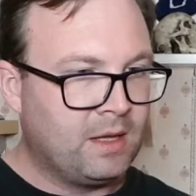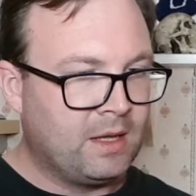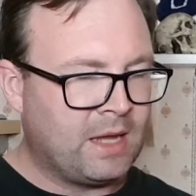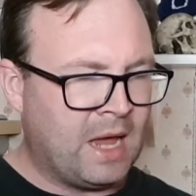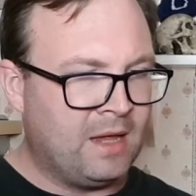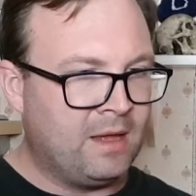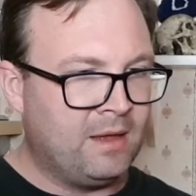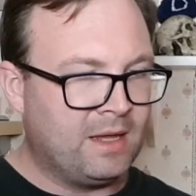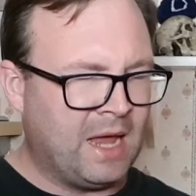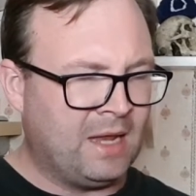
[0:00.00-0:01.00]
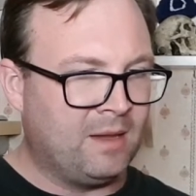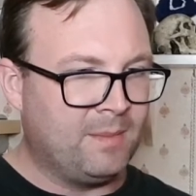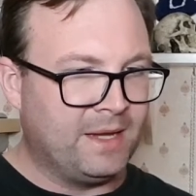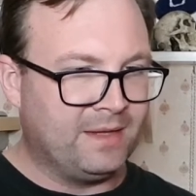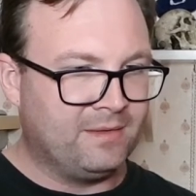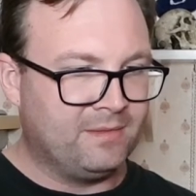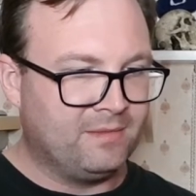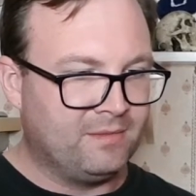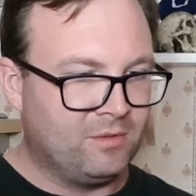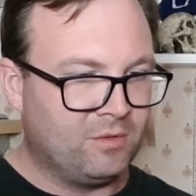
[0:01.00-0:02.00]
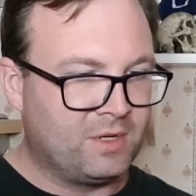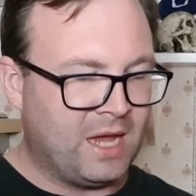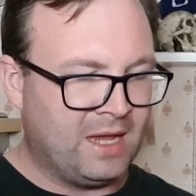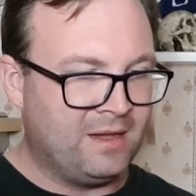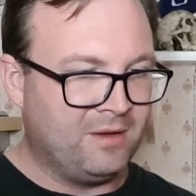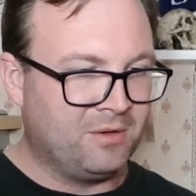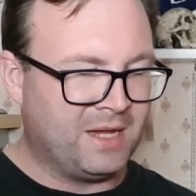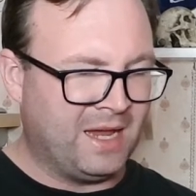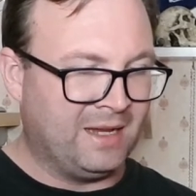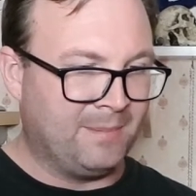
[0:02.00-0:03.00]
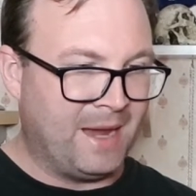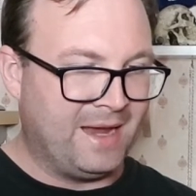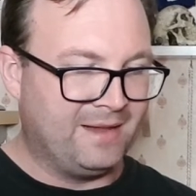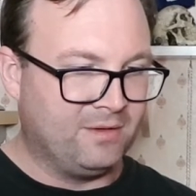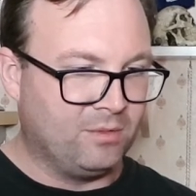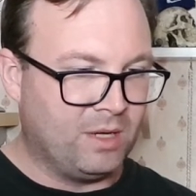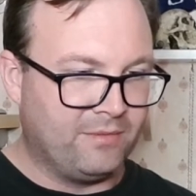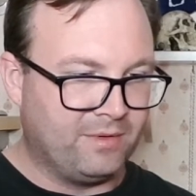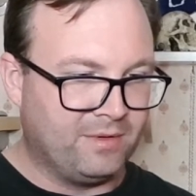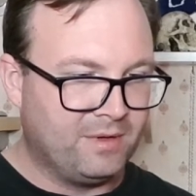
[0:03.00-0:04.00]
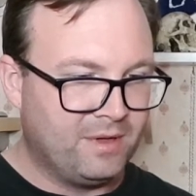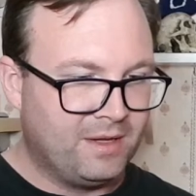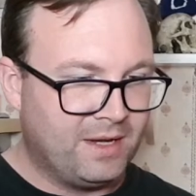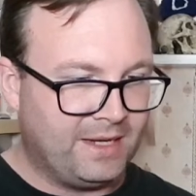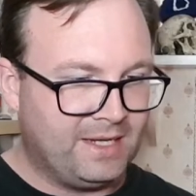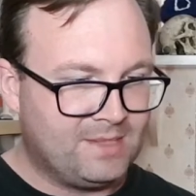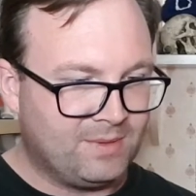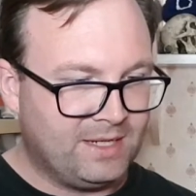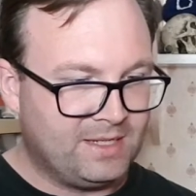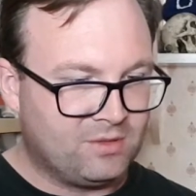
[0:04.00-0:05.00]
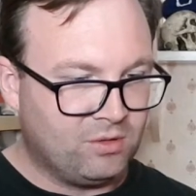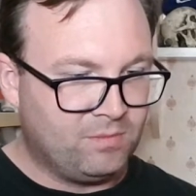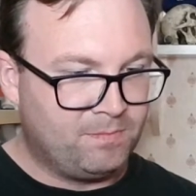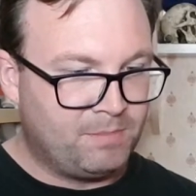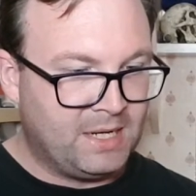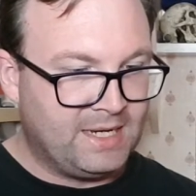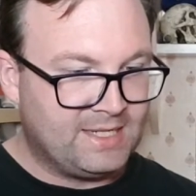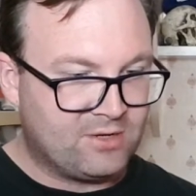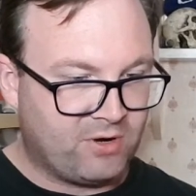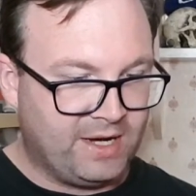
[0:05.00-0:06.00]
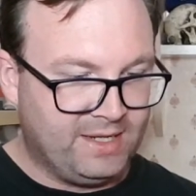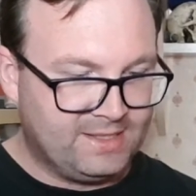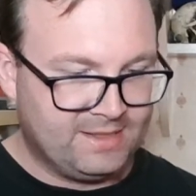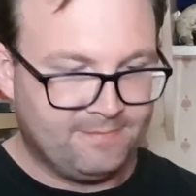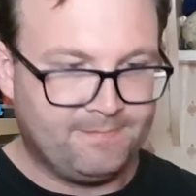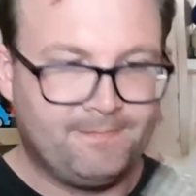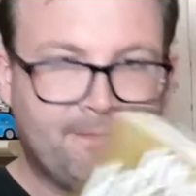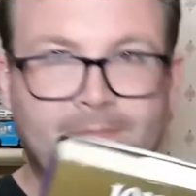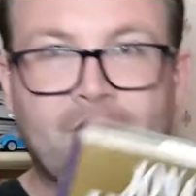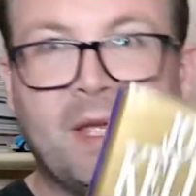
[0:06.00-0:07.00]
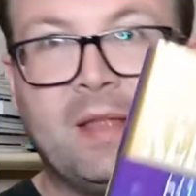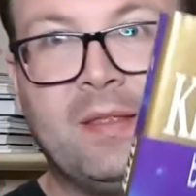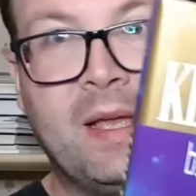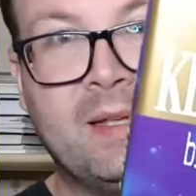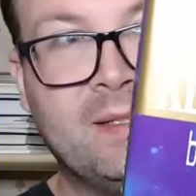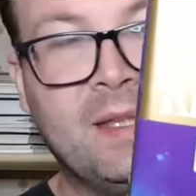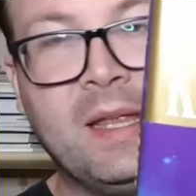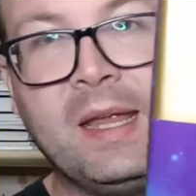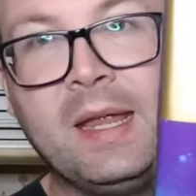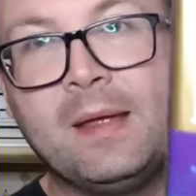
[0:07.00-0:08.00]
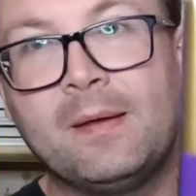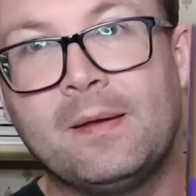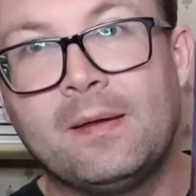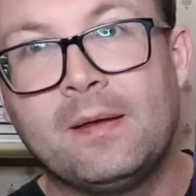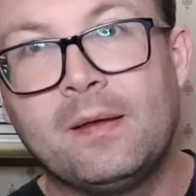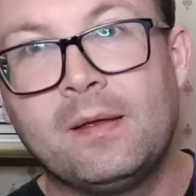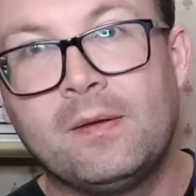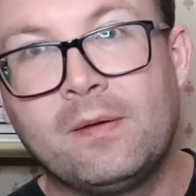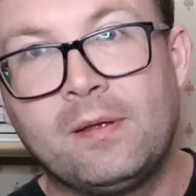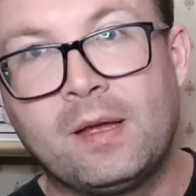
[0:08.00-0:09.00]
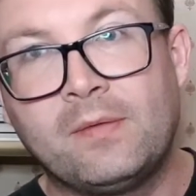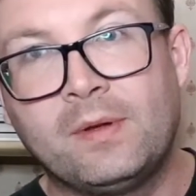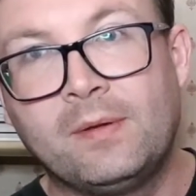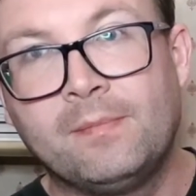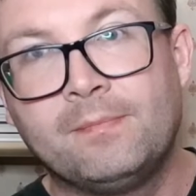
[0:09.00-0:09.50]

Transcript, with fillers: Kellerman or, Ke- or Kellerman or whatever. And this one is called Billy Straight. And that's the cover.